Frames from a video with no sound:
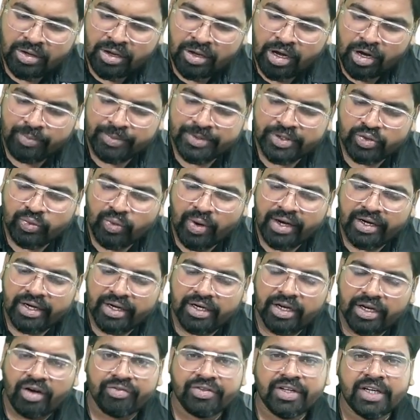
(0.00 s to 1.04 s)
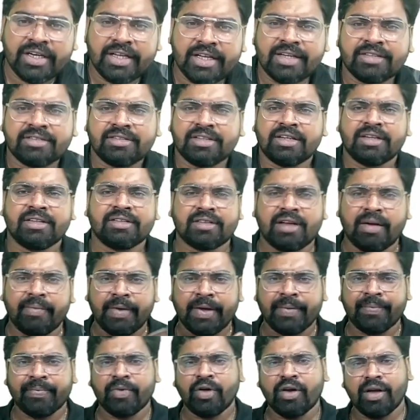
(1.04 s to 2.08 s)
how much quantity of the tears it is
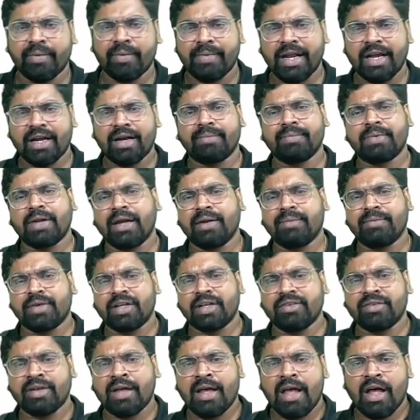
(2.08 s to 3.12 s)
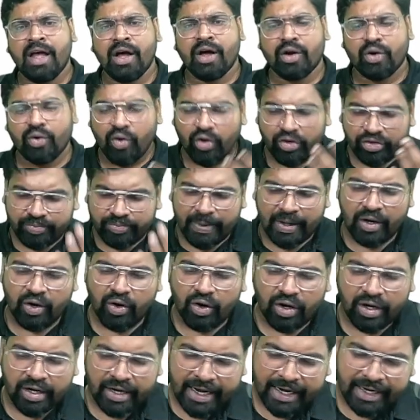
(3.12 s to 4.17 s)
coming. Okay, breakup time test. Rose
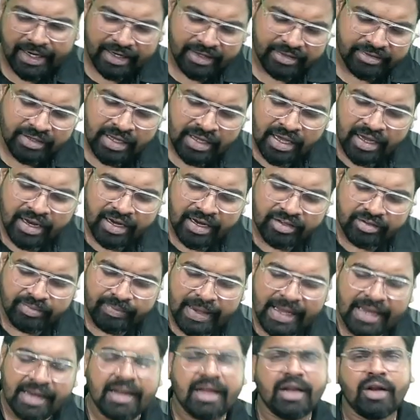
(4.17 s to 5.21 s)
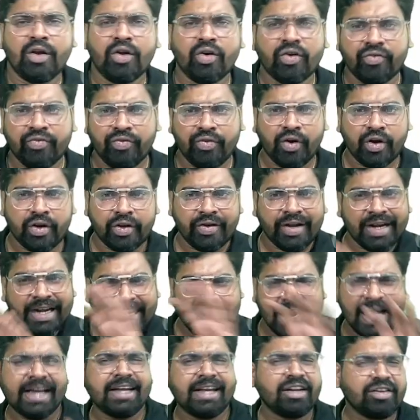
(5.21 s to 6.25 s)
Bengal dye test, it is mainly look for your
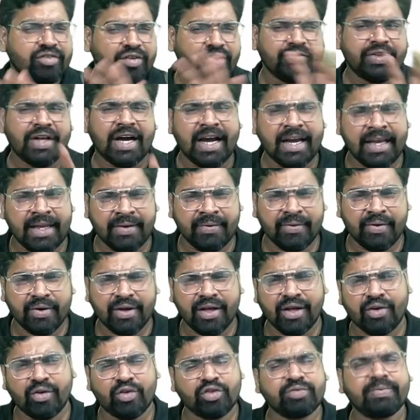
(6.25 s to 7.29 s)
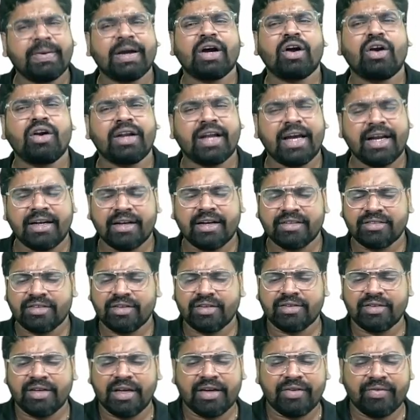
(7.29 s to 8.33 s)
dryness of the eye. Okay, Rose Bengal dye test,
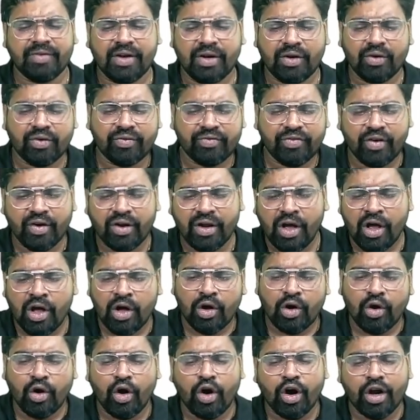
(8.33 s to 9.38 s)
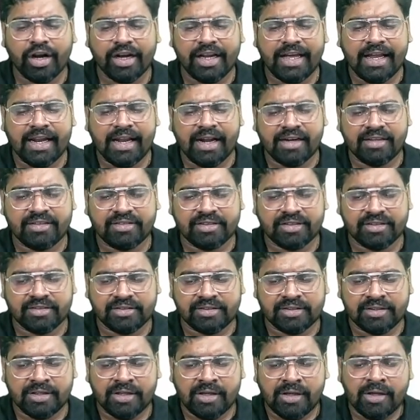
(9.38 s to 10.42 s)
it will look for corneal
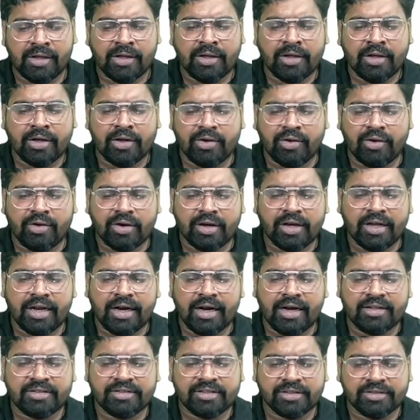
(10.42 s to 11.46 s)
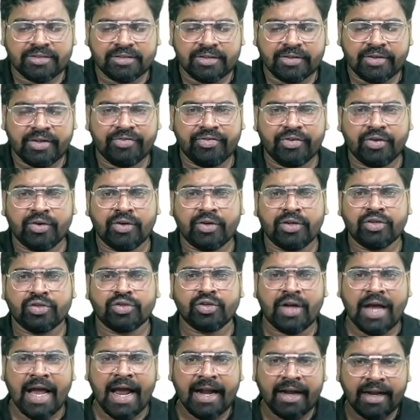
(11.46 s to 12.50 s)
ulcers. Corneal ulcers. If you
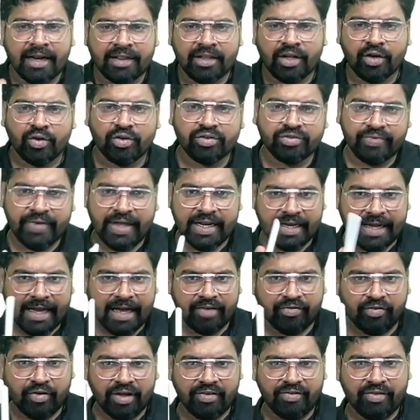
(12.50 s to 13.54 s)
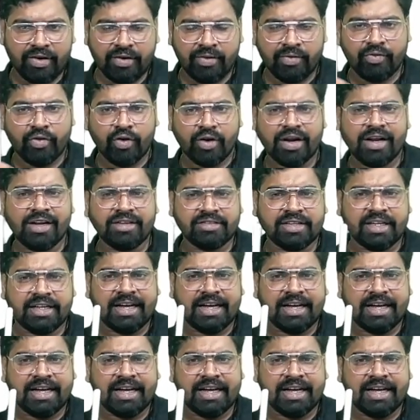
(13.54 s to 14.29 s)
should handle the rose very carefully, or else it